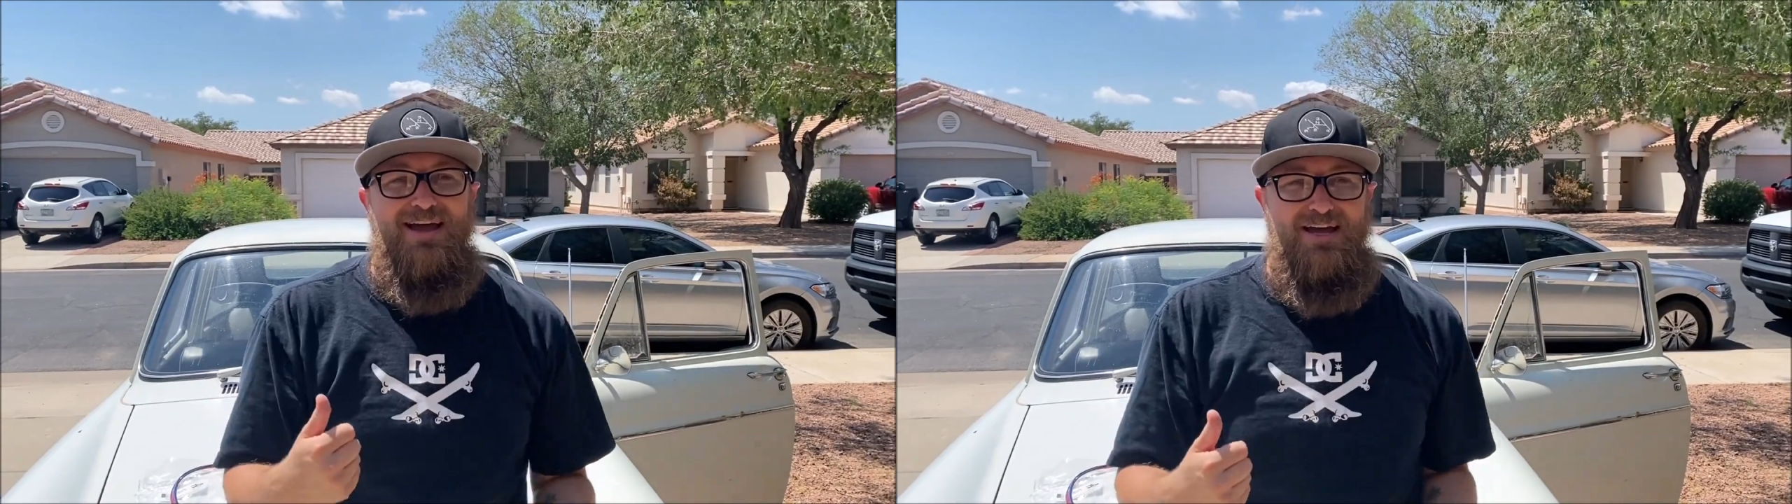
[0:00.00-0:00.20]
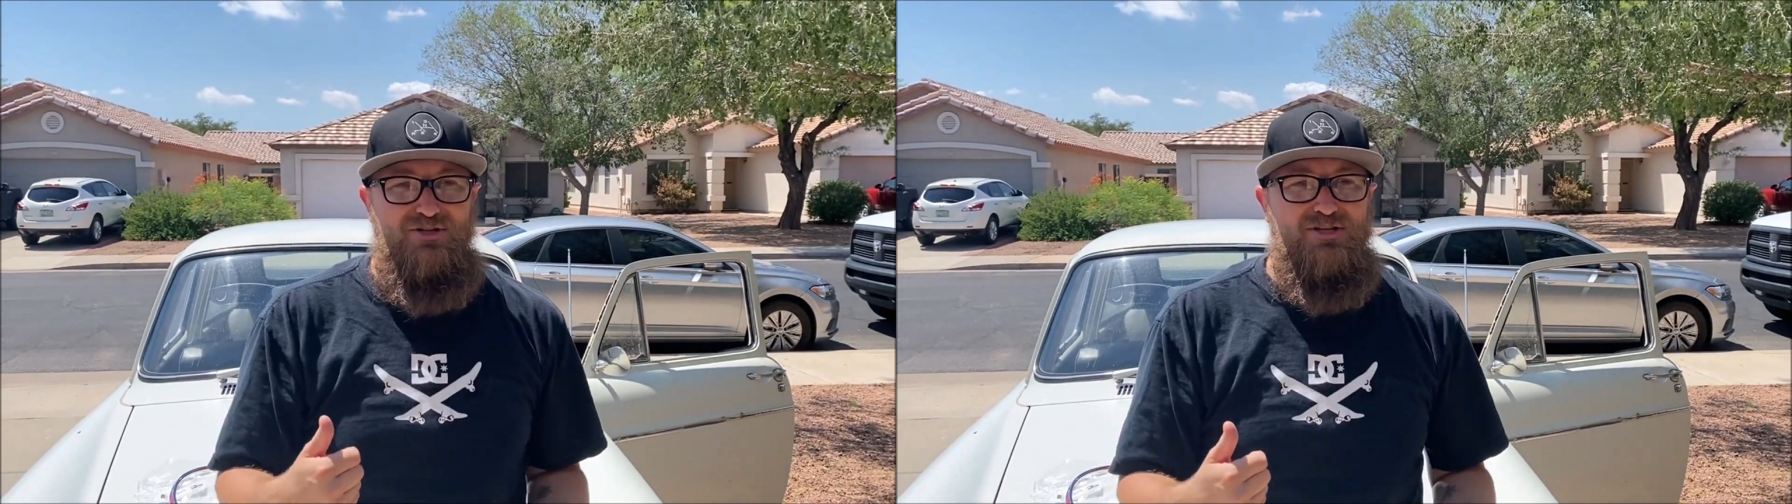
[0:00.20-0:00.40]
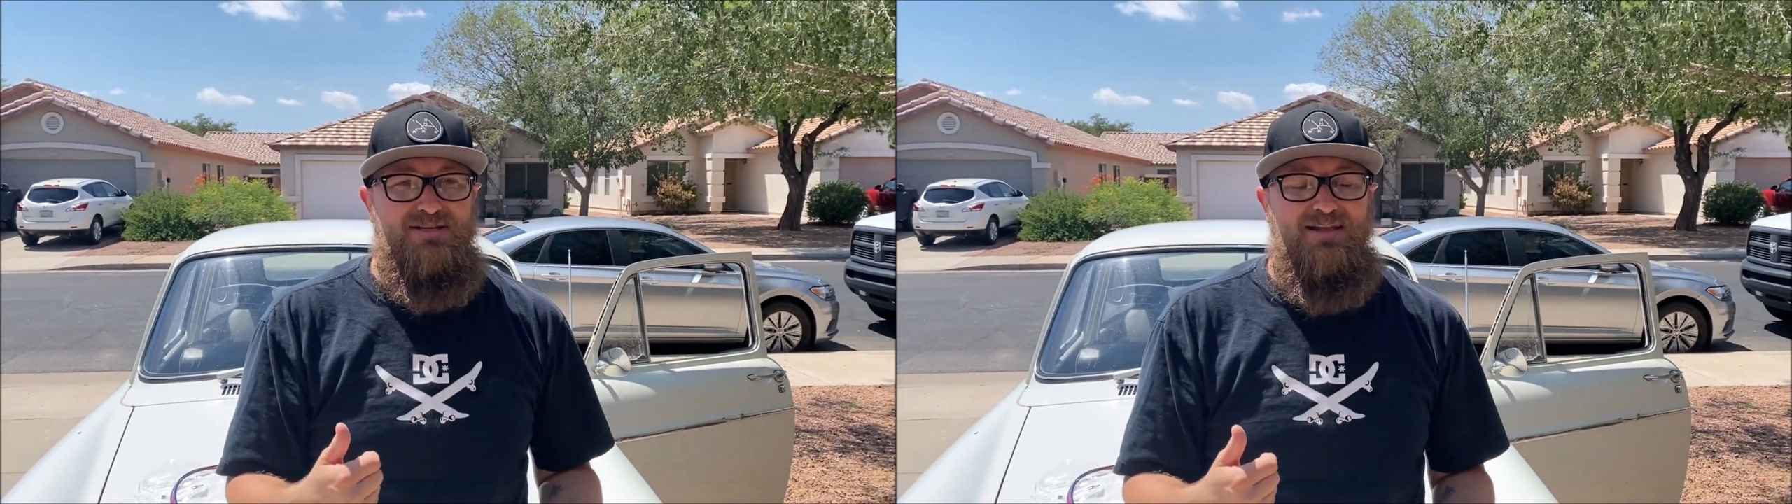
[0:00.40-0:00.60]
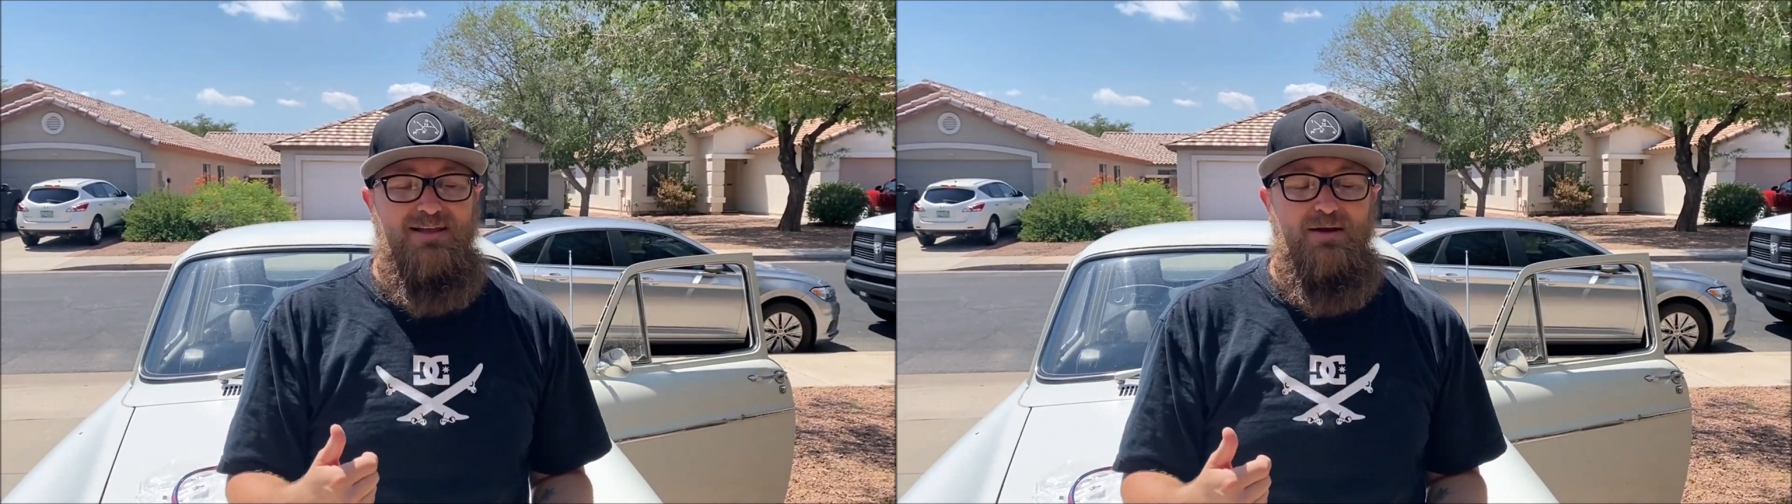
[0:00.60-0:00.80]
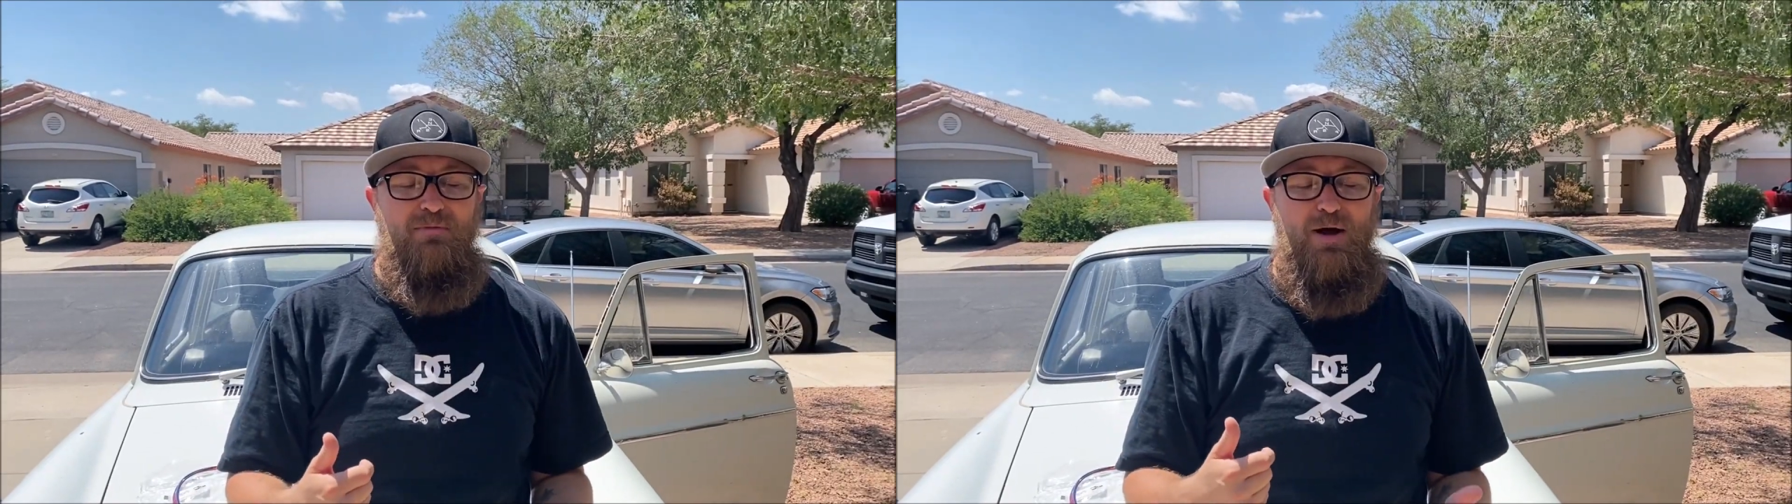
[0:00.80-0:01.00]
and just
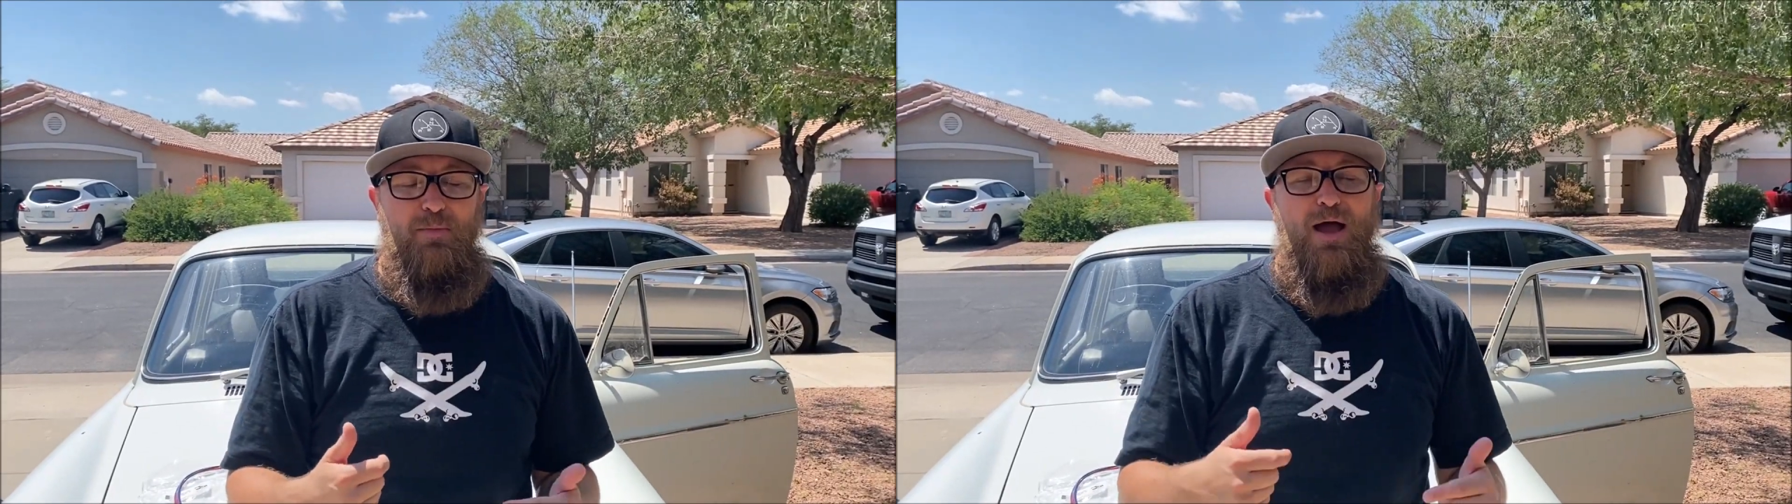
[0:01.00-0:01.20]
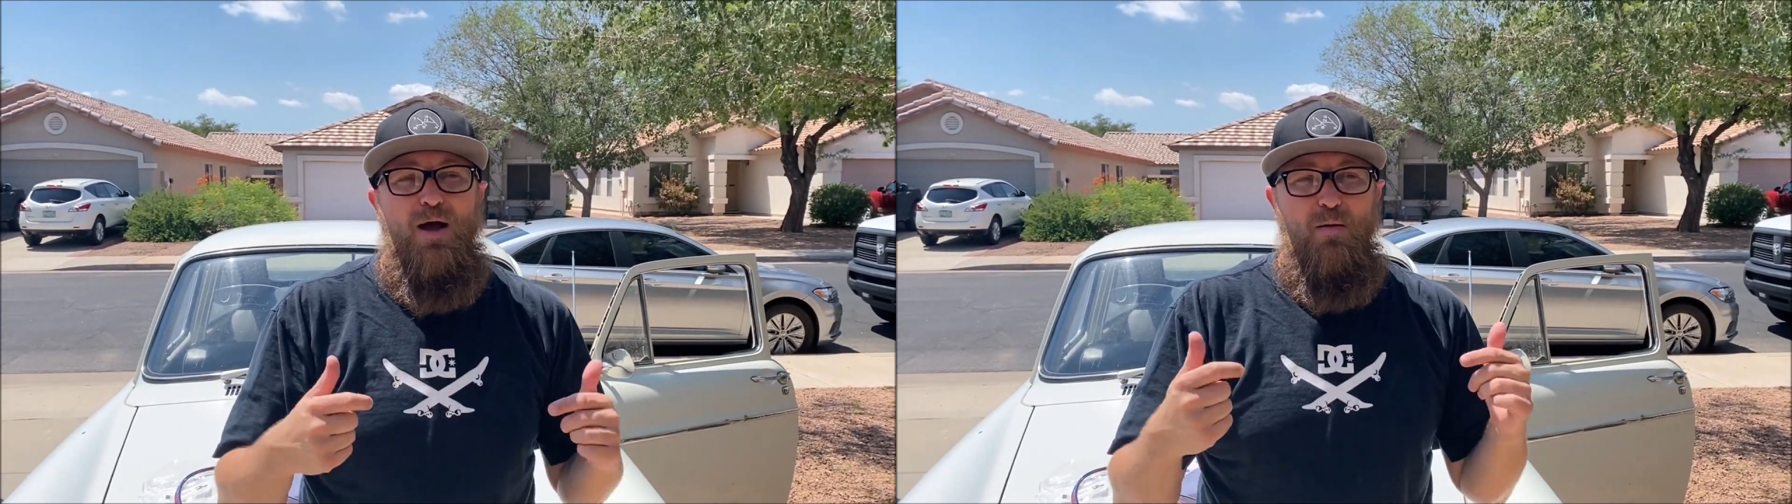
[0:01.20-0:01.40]
clean them up.